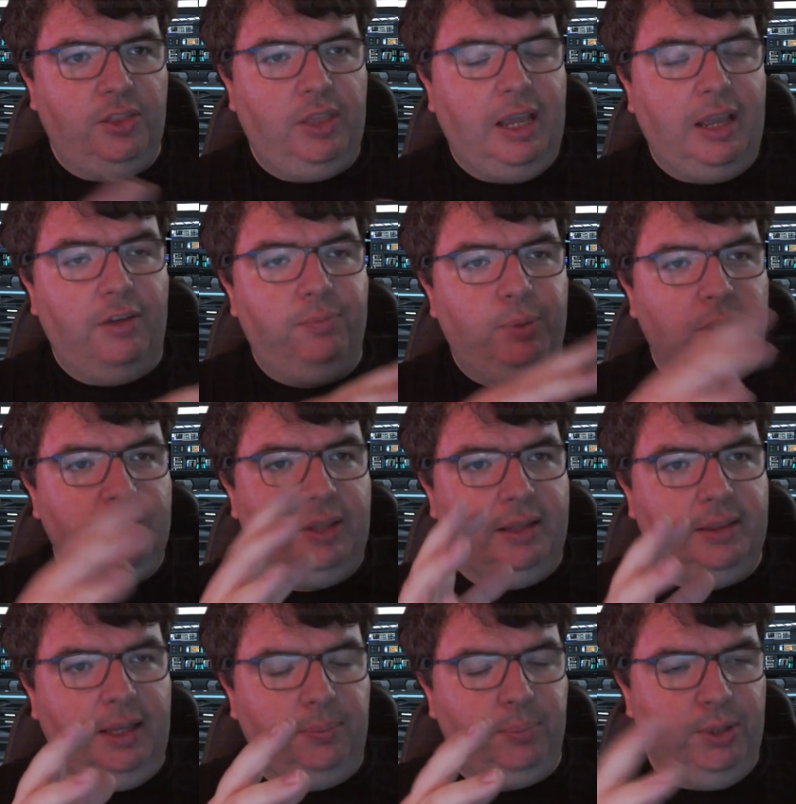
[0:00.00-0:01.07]
they have put
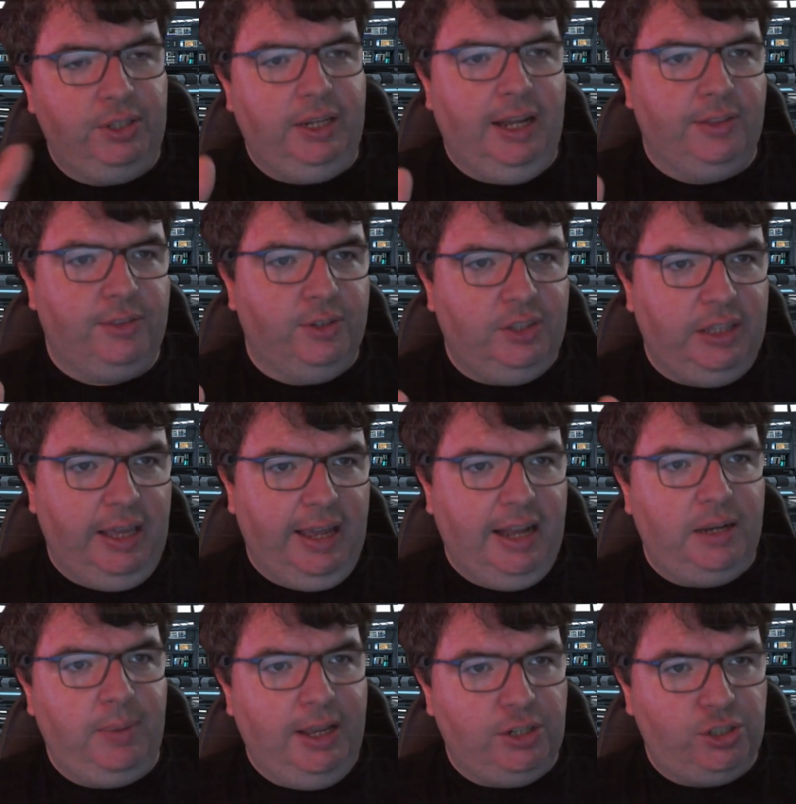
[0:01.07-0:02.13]
that they put together the
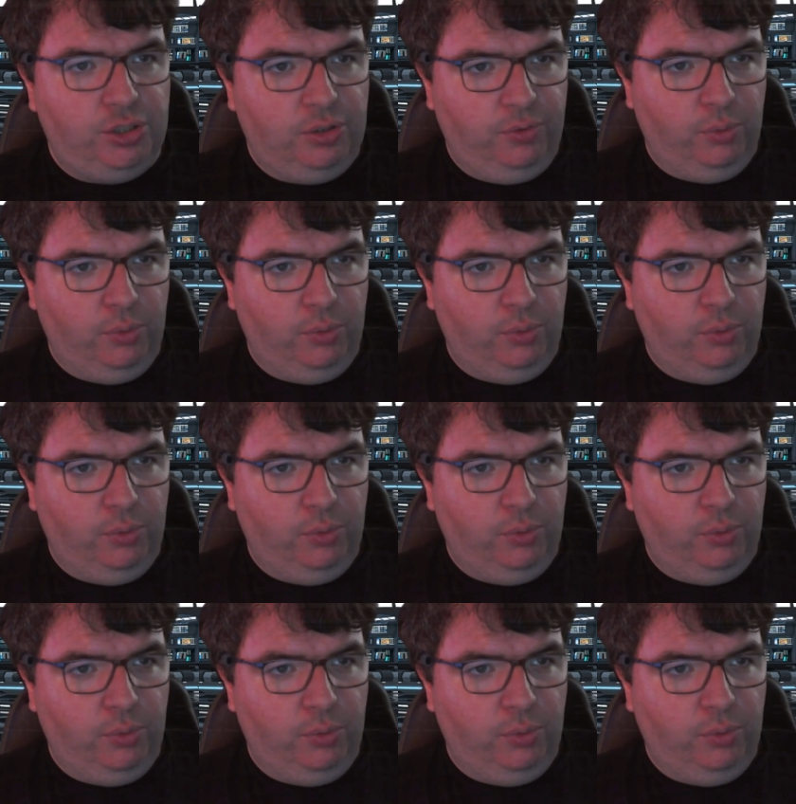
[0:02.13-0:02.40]
animation